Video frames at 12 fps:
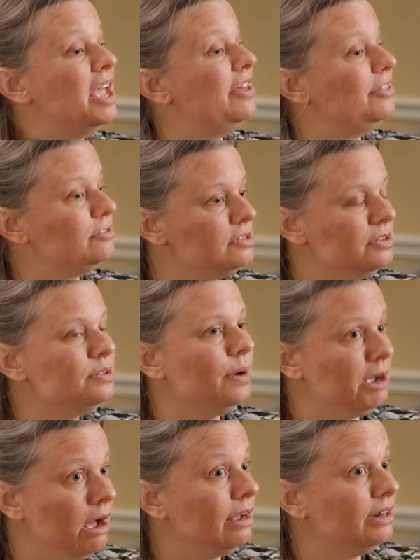There's also
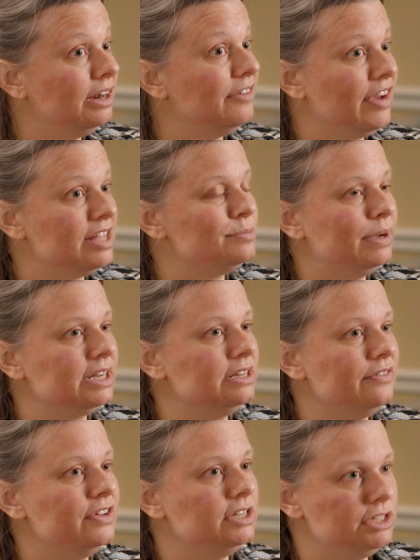a cognitive aspect
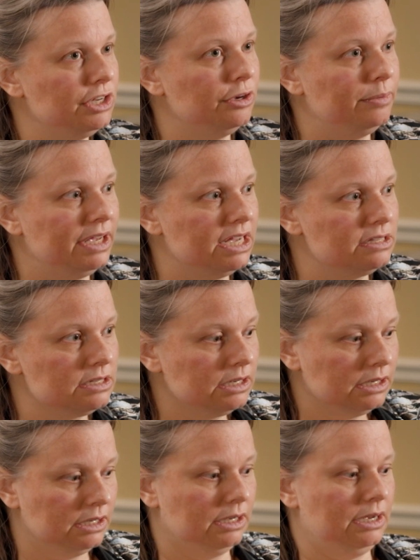of it too, because
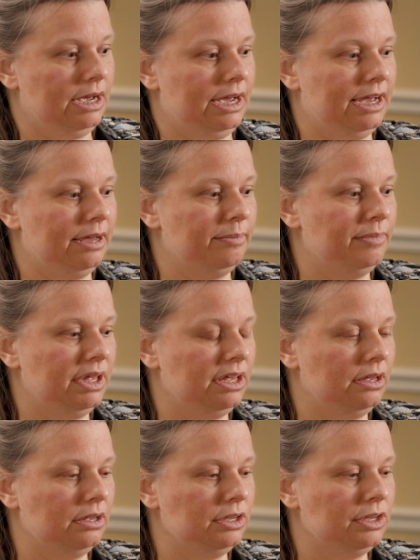
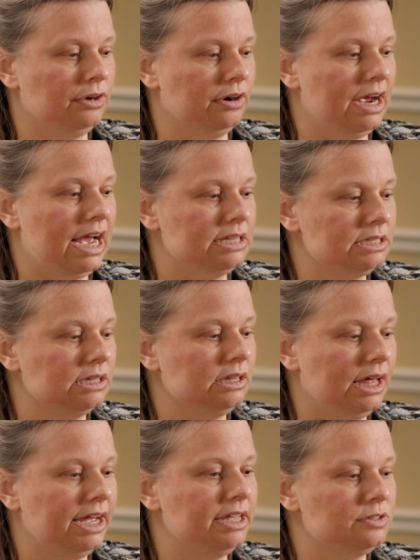you're asking
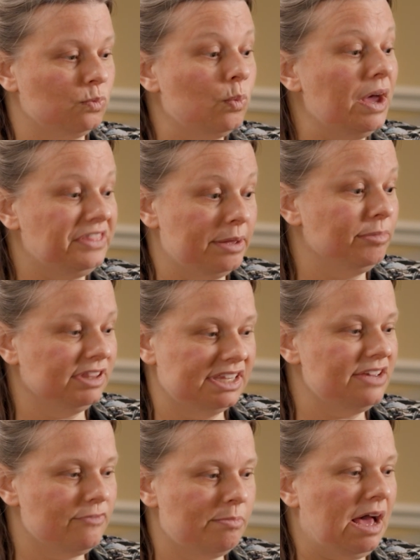clients what they
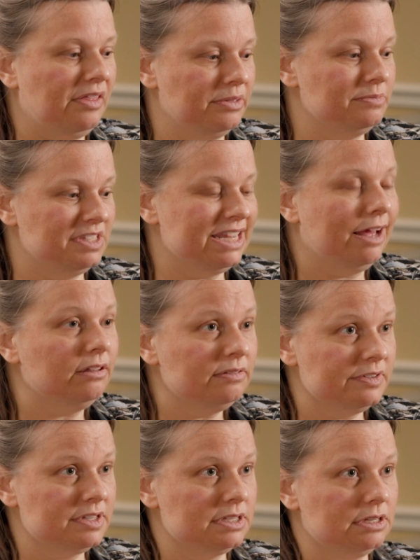believe about
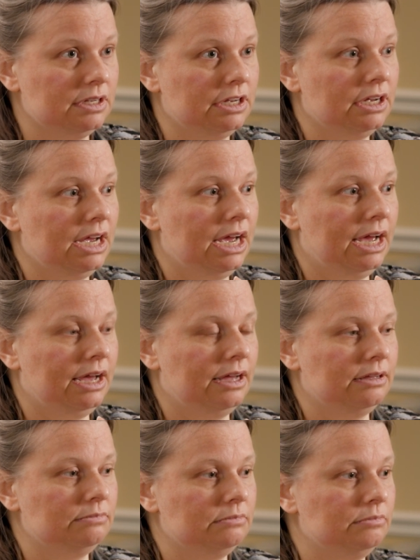themselves
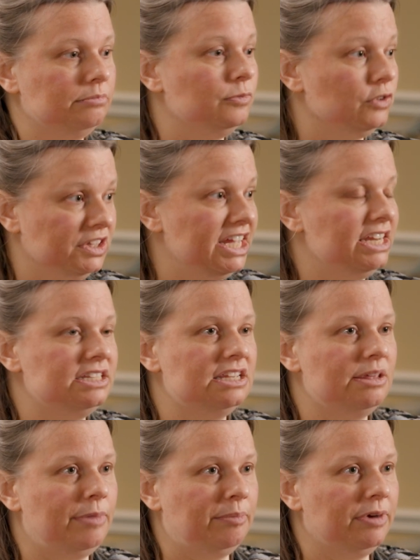related
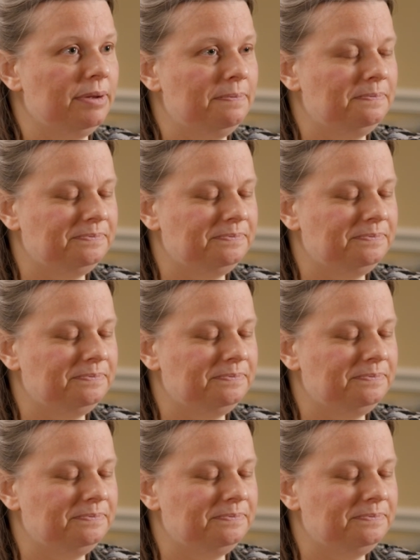to the memory,